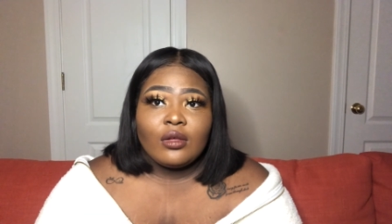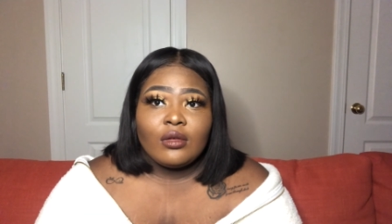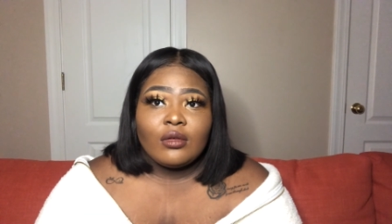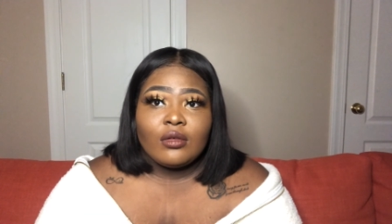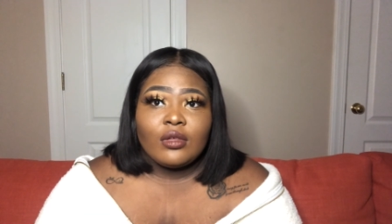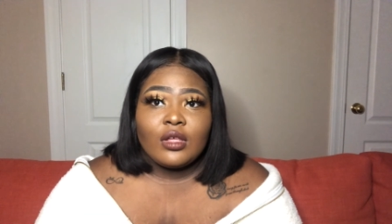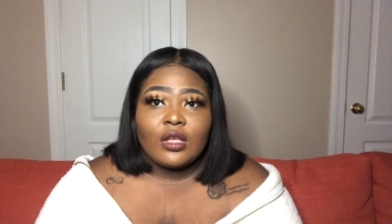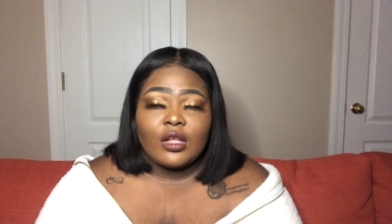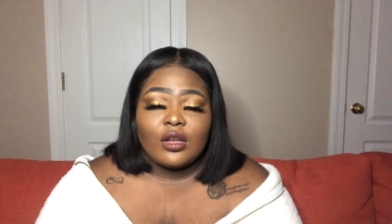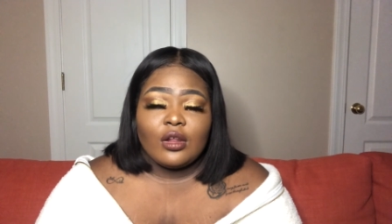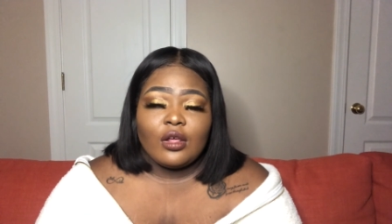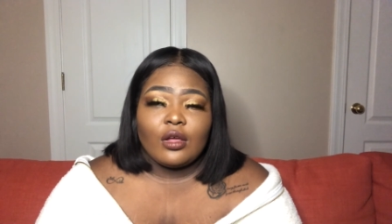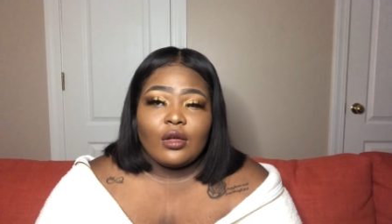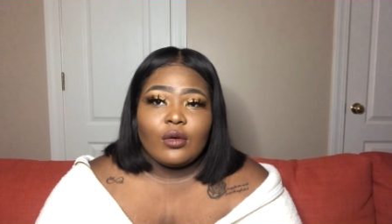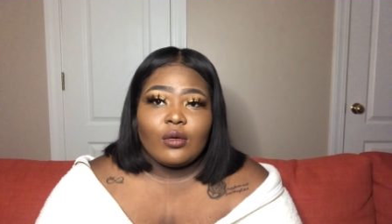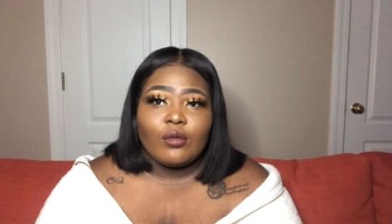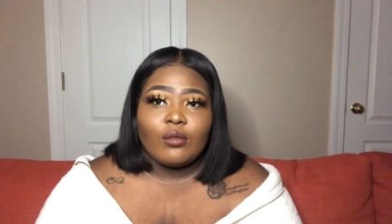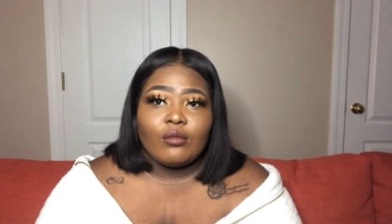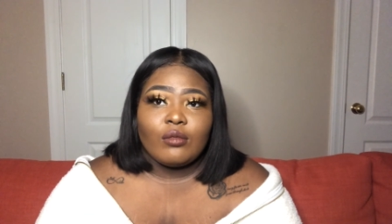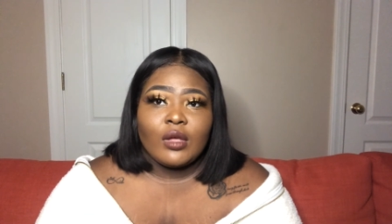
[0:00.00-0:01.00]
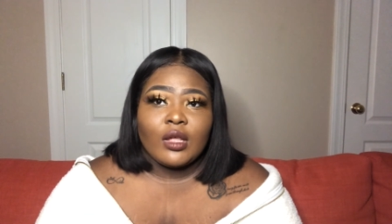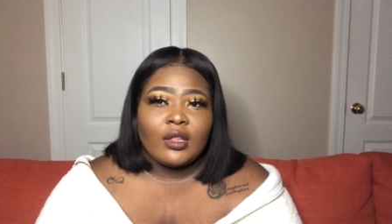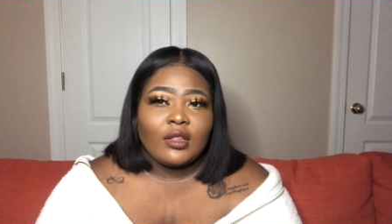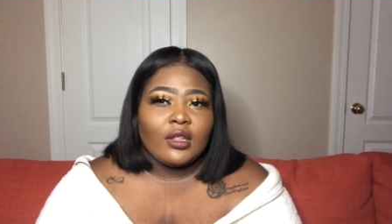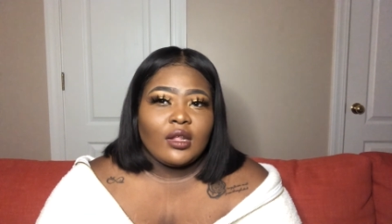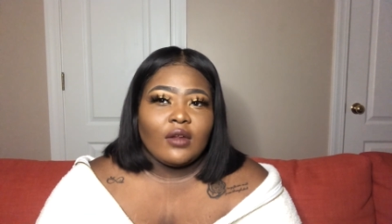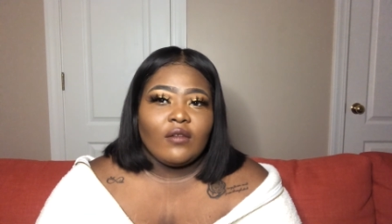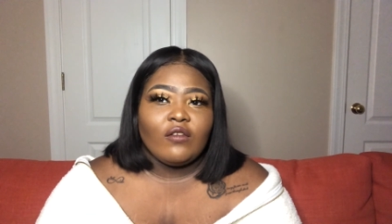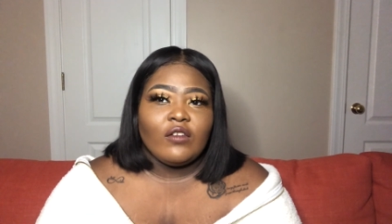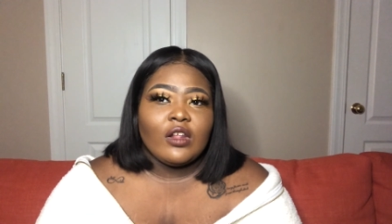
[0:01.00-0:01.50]
You know,
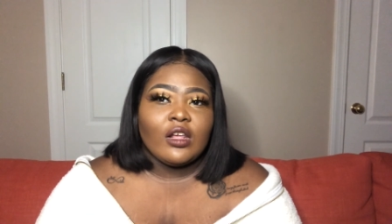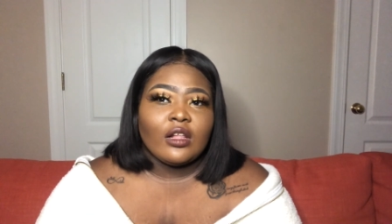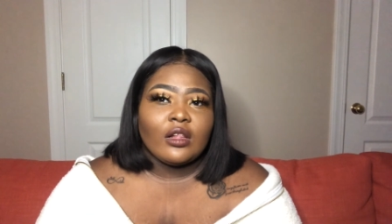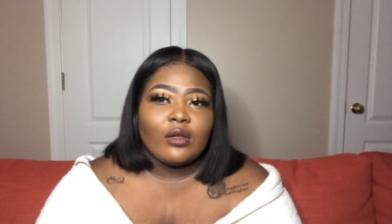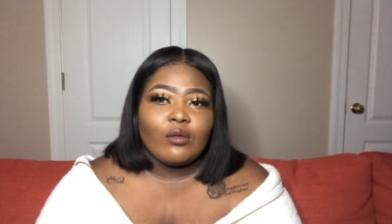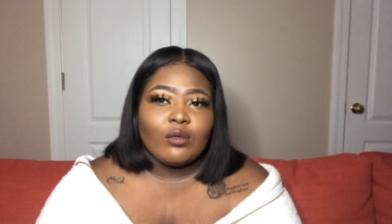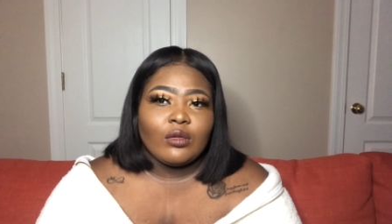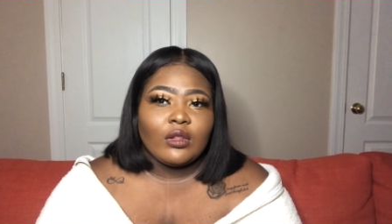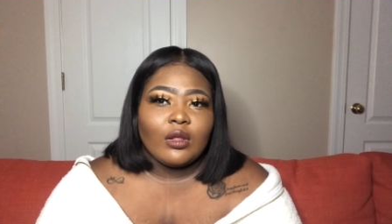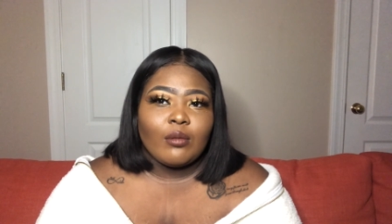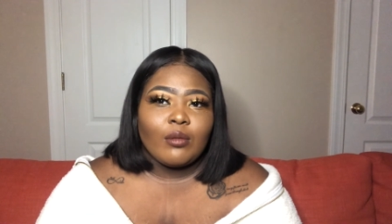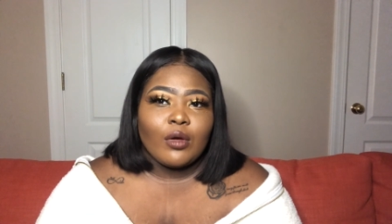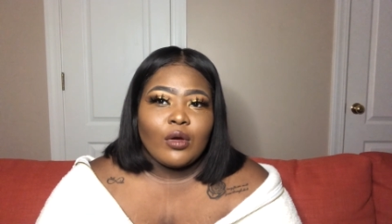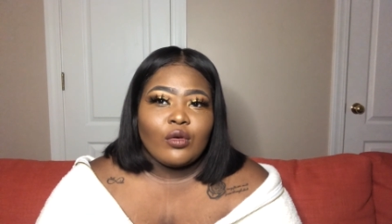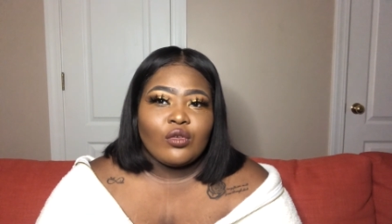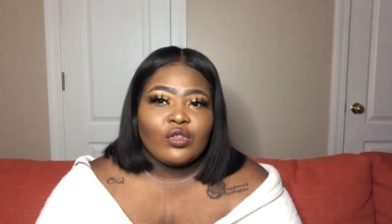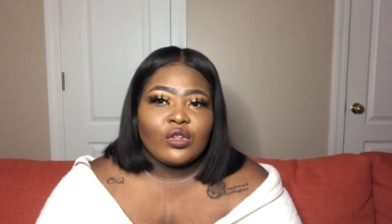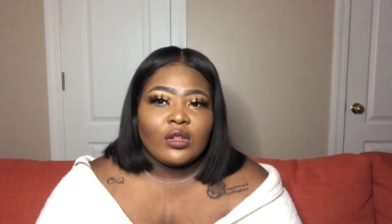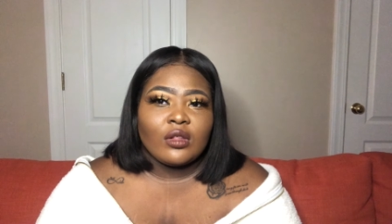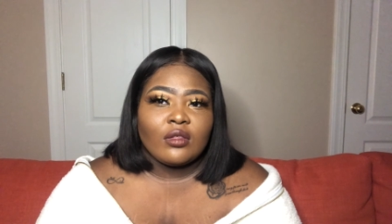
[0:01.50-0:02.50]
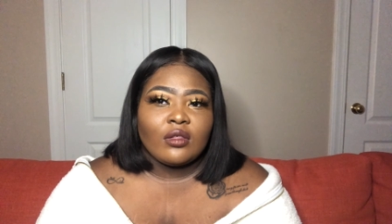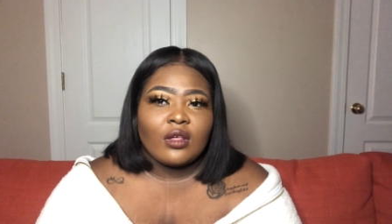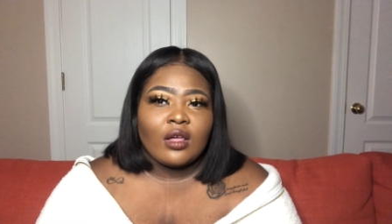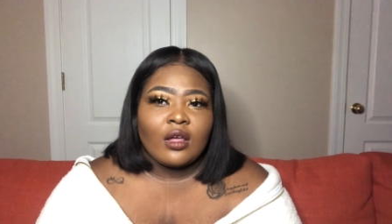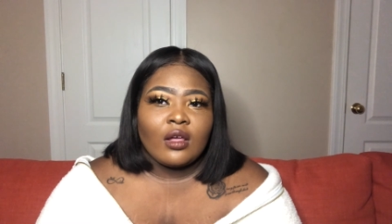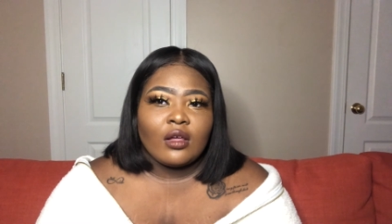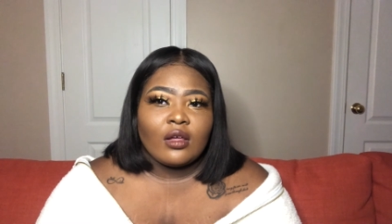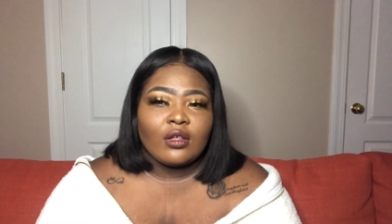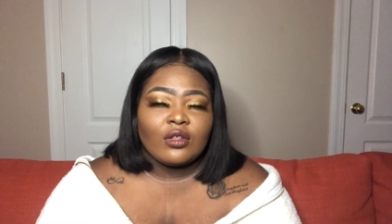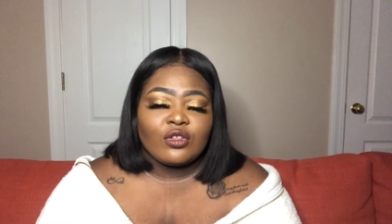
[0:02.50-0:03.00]
instead of dealing with emotions
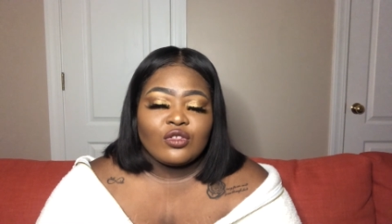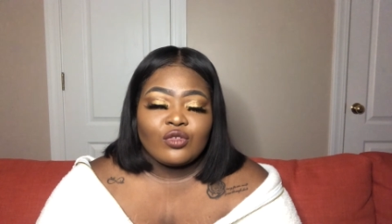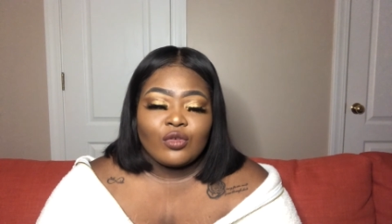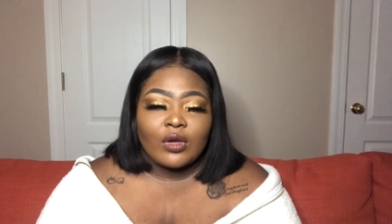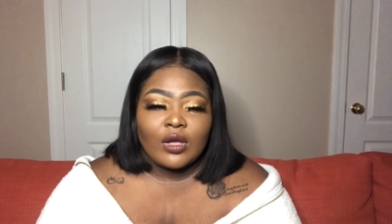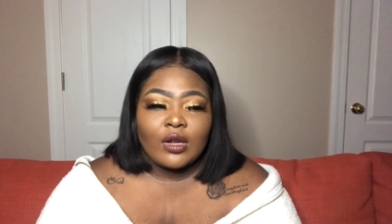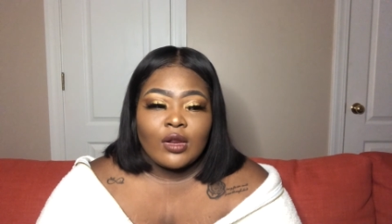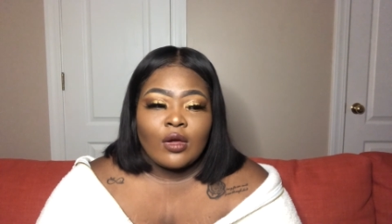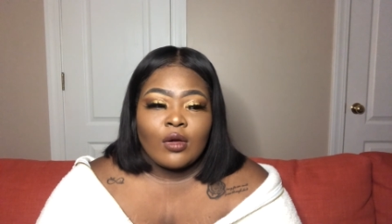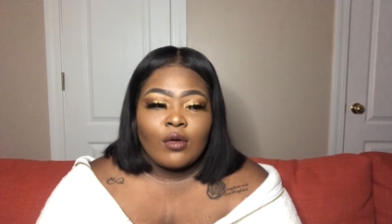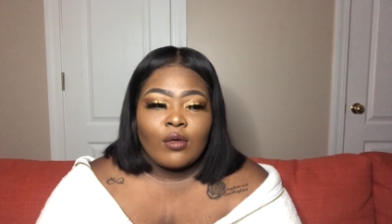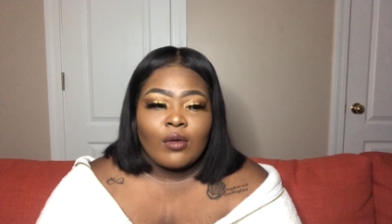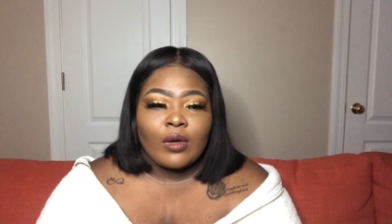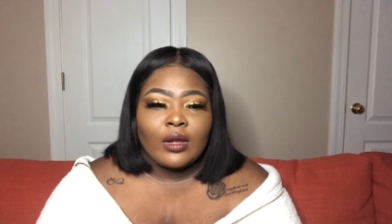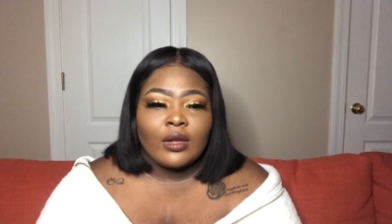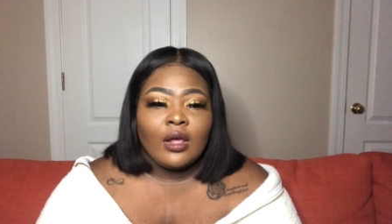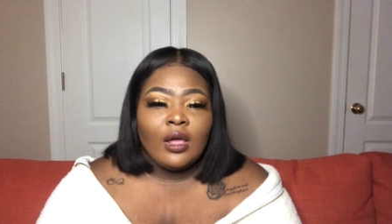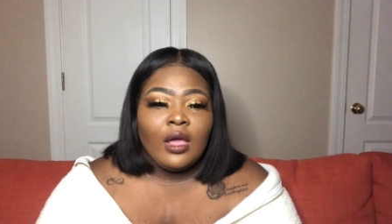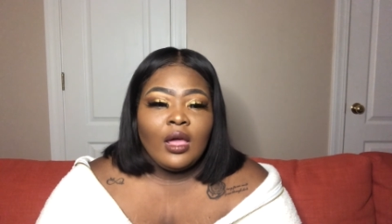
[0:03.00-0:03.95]
straight on.